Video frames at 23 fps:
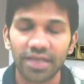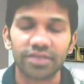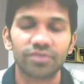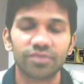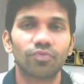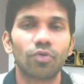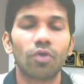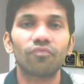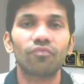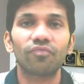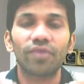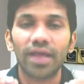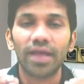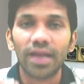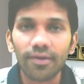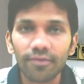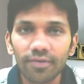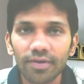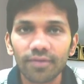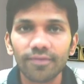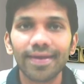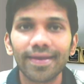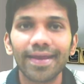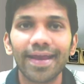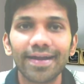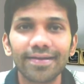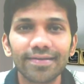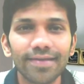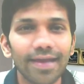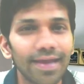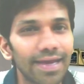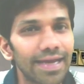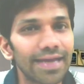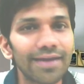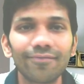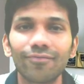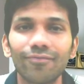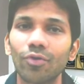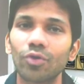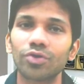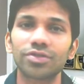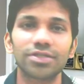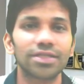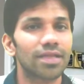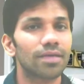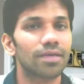from wherever we get the
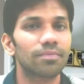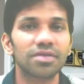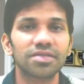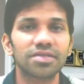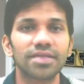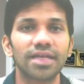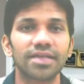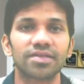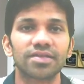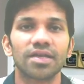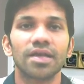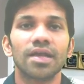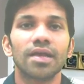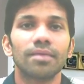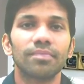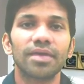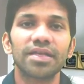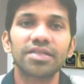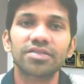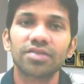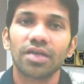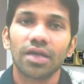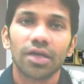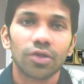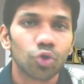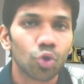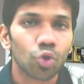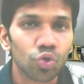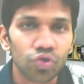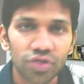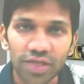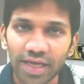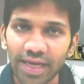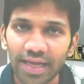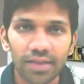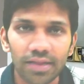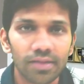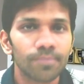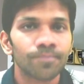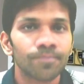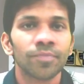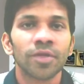inflows in the business, means through sale,